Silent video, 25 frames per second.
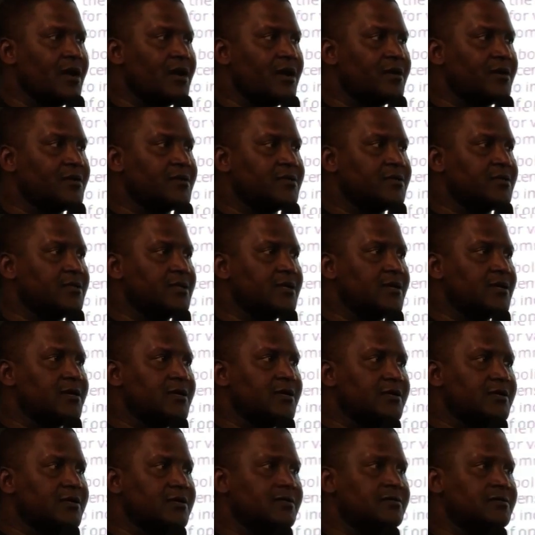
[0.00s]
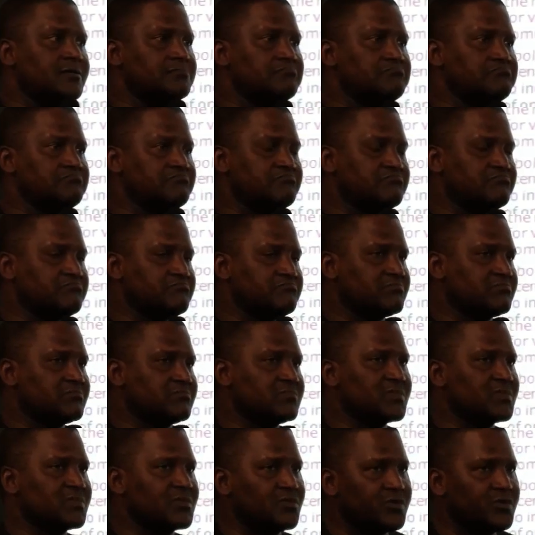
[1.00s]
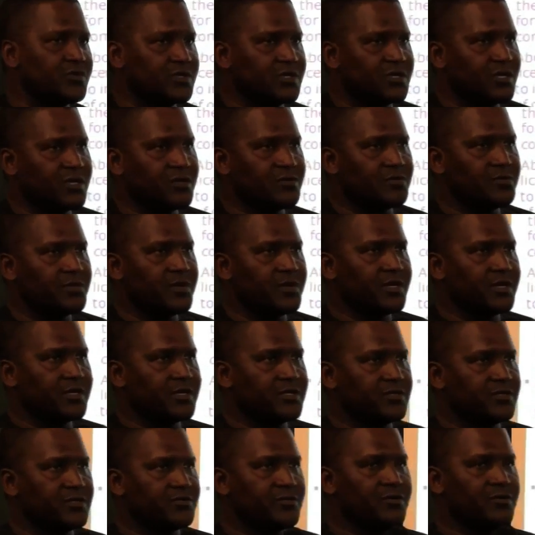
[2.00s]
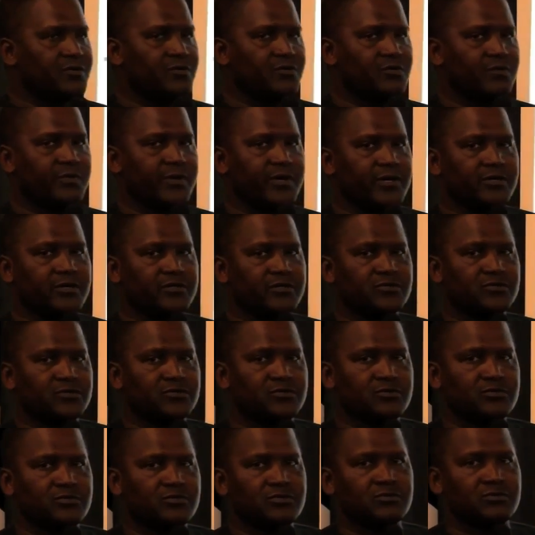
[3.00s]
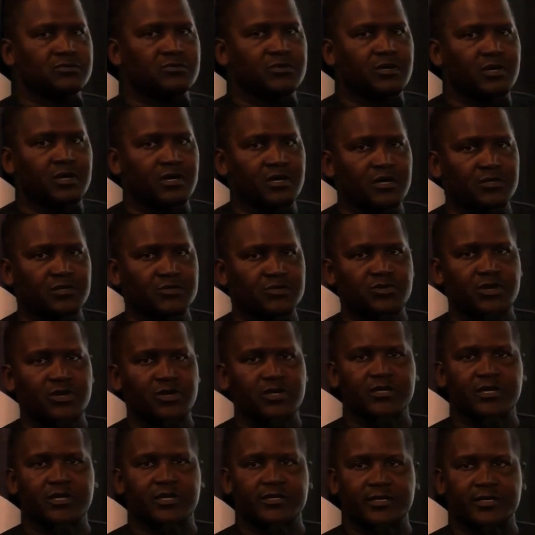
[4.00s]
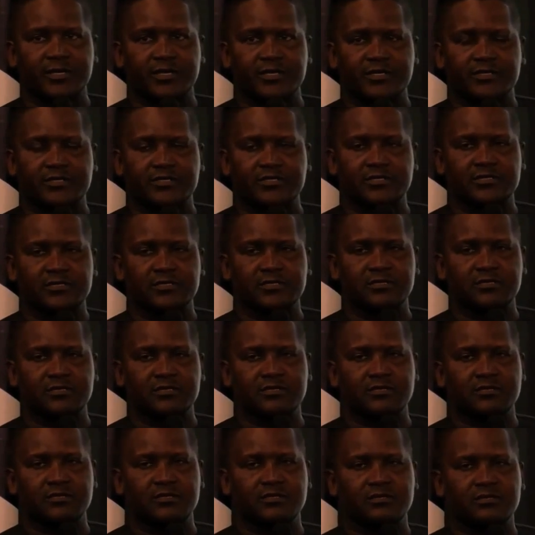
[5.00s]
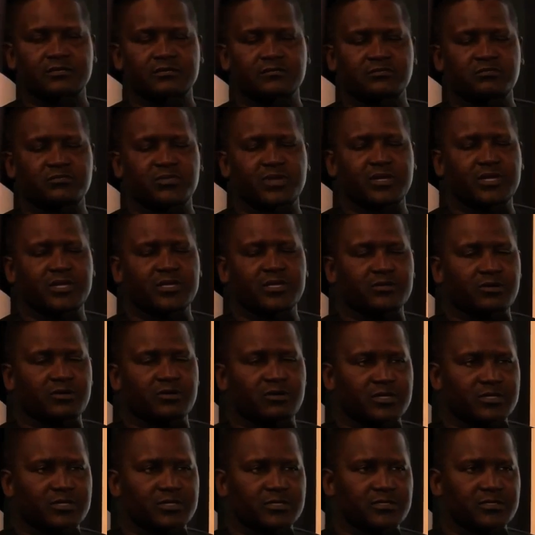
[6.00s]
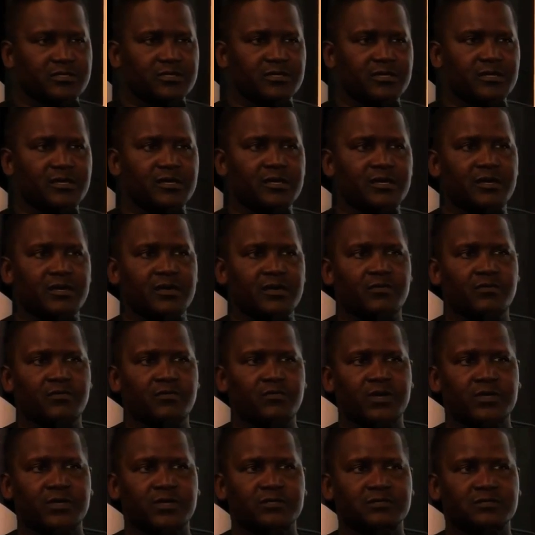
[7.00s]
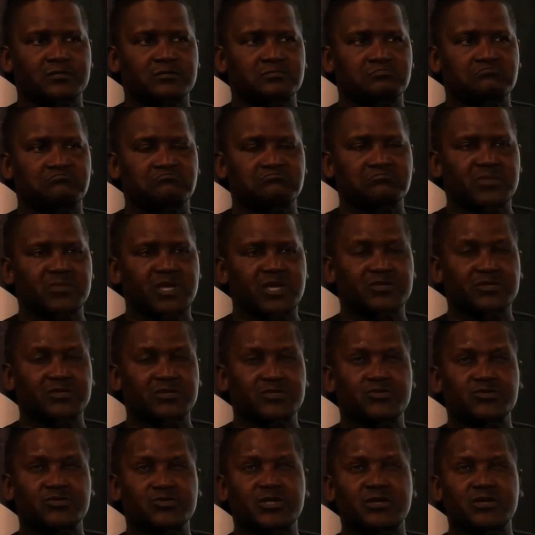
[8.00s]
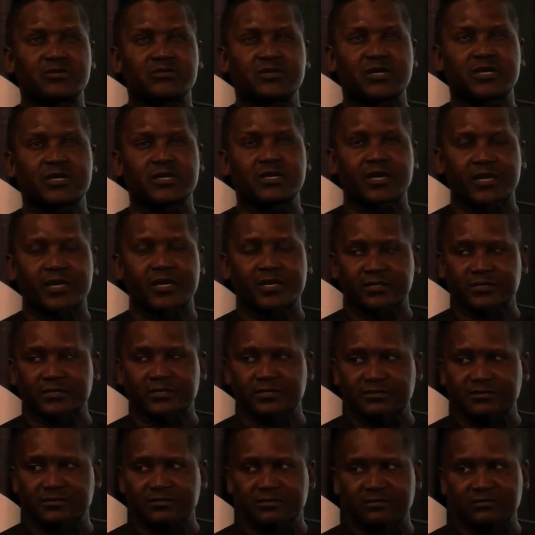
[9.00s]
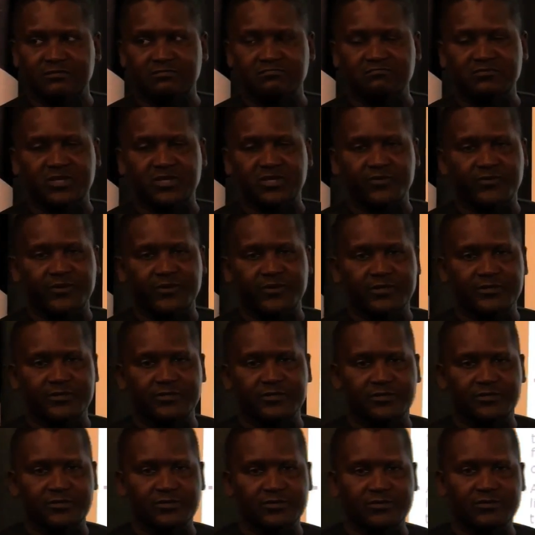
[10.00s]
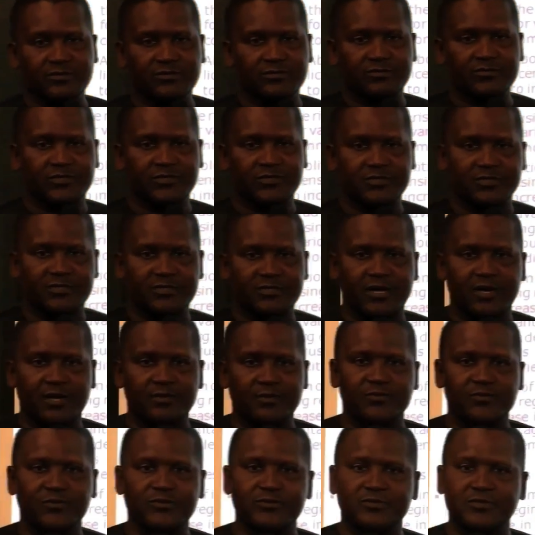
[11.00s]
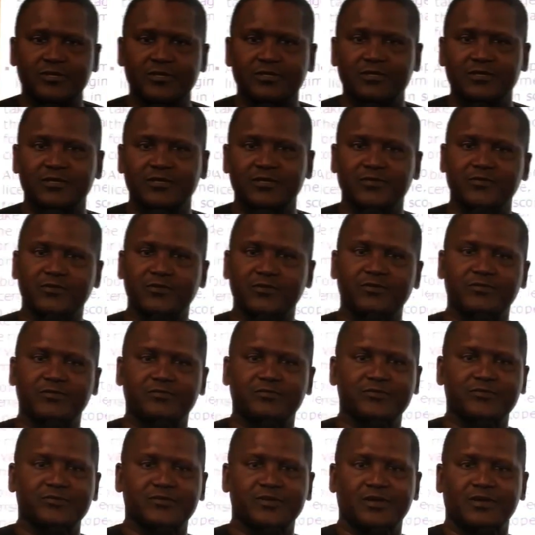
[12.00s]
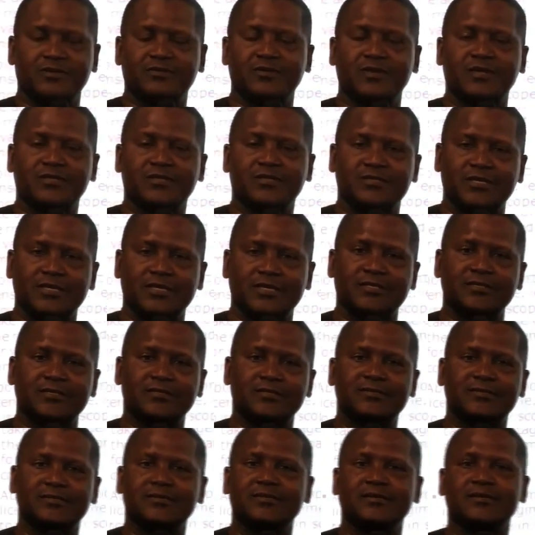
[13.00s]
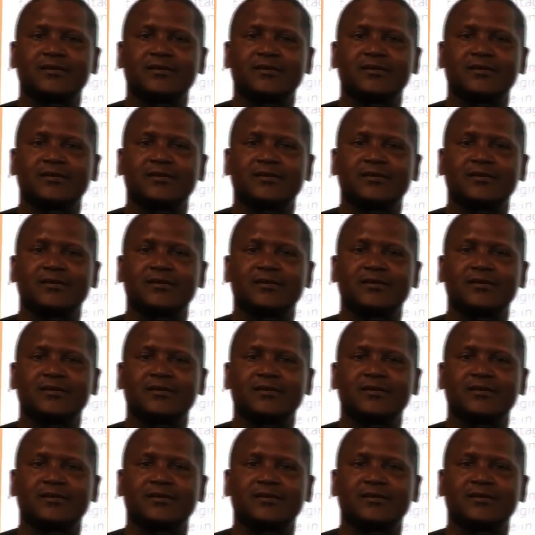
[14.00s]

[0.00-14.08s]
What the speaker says: and we gave a dividend of $280 million, but that's 2009 dividend. So we still have not done the dividend of 2010,